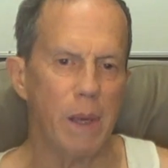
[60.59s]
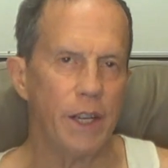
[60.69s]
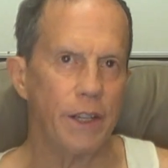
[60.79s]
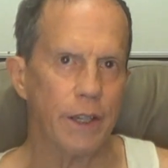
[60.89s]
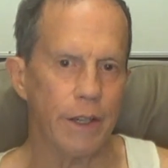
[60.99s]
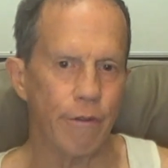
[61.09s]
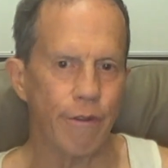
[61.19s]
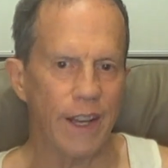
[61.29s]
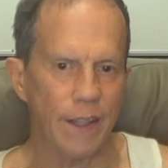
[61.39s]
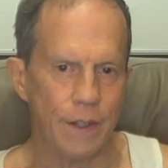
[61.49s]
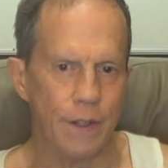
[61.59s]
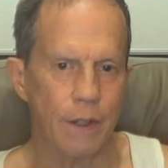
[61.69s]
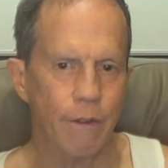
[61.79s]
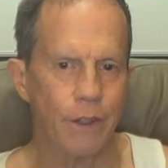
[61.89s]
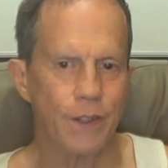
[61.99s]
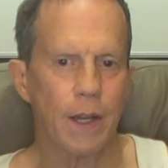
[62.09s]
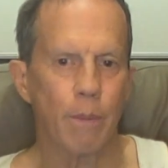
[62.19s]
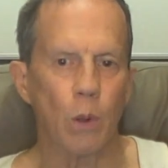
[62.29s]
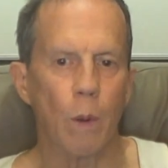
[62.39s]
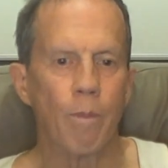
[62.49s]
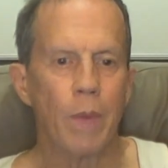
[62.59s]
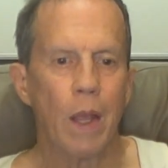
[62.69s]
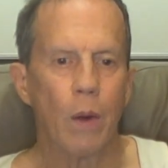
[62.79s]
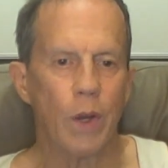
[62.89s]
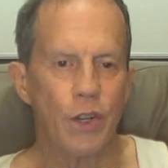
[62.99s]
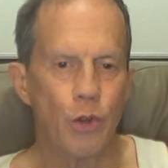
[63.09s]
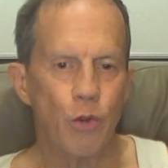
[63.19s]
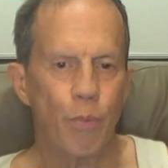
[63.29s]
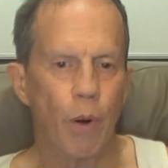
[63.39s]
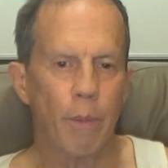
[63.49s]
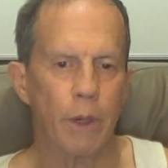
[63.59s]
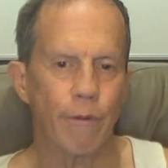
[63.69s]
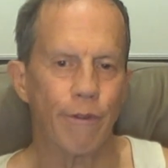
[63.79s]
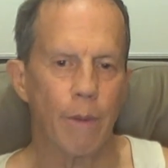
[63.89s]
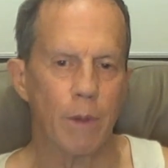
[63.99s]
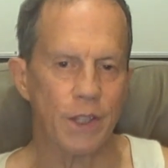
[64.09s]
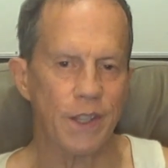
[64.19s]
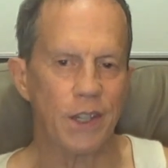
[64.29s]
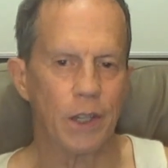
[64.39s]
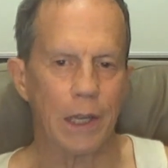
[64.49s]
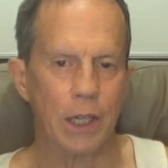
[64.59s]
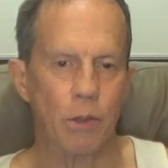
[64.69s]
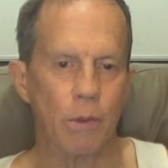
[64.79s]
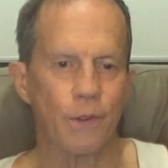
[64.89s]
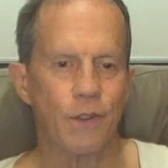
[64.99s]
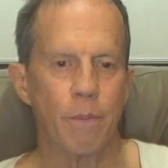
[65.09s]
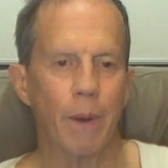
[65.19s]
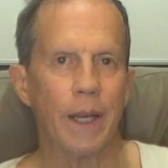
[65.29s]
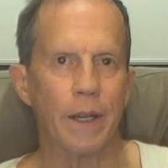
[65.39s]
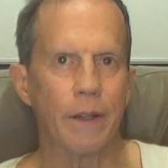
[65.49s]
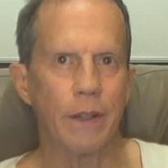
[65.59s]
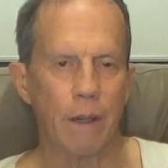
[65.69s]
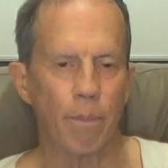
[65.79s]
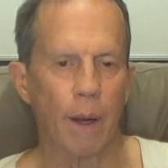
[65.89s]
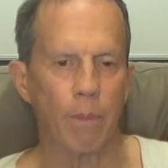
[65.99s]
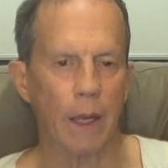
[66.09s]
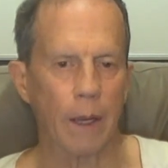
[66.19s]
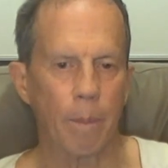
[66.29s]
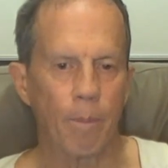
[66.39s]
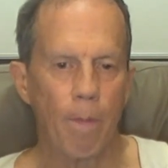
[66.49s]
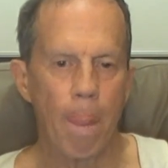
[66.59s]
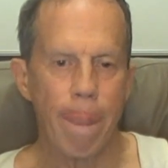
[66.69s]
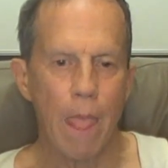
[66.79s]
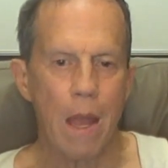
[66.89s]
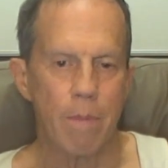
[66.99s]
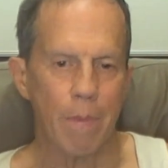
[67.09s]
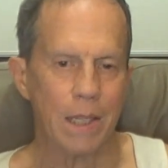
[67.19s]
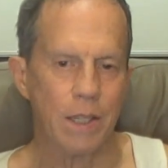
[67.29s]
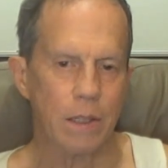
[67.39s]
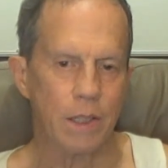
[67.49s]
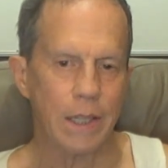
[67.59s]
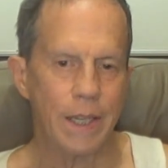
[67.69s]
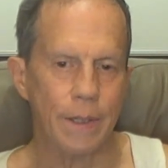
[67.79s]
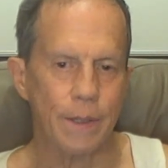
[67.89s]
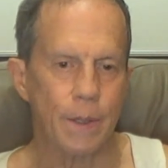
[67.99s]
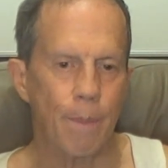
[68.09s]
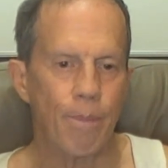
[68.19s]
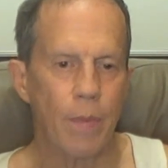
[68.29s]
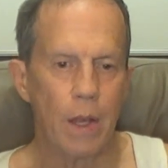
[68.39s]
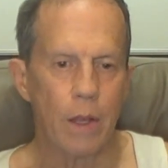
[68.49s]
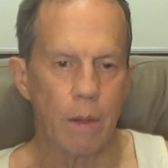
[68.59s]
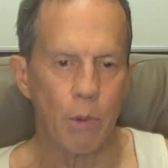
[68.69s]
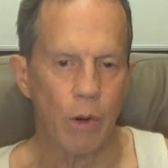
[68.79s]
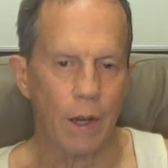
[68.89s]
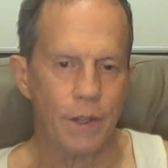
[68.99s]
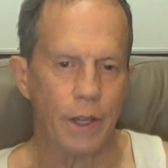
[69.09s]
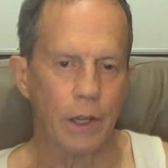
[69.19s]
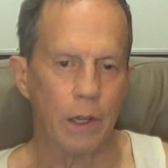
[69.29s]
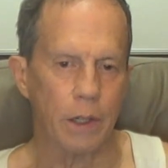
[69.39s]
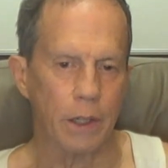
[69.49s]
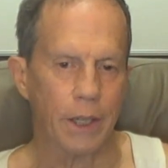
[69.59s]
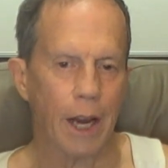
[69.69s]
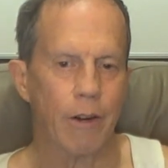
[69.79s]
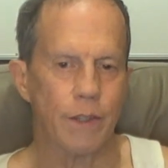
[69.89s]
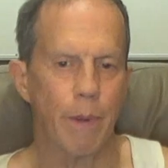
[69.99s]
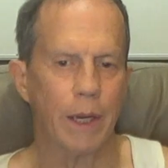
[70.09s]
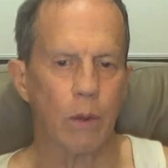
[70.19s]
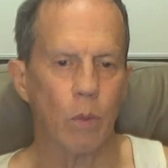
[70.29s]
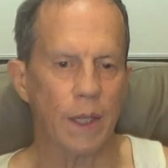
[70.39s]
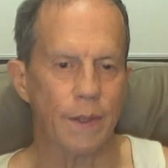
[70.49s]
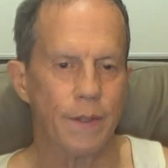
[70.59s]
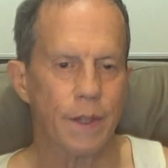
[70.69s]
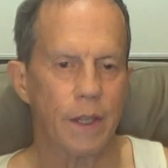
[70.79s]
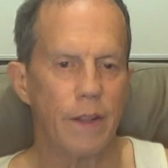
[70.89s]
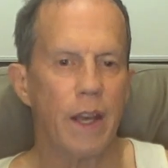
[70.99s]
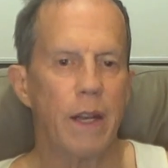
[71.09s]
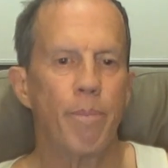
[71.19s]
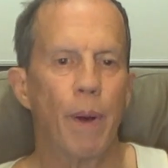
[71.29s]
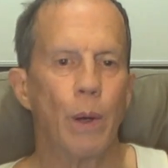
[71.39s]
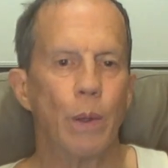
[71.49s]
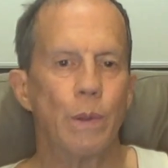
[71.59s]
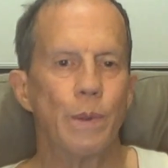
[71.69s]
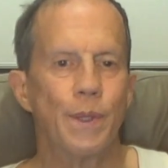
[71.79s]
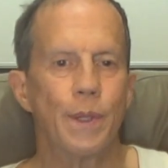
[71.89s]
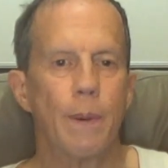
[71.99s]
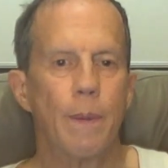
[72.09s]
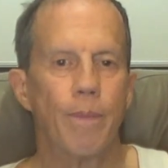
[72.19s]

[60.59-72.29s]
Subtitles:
media events. For example, when two prominent feminist intellectuals debate in public. Masculist leaders, the more articulate and charismatic ones, can then pose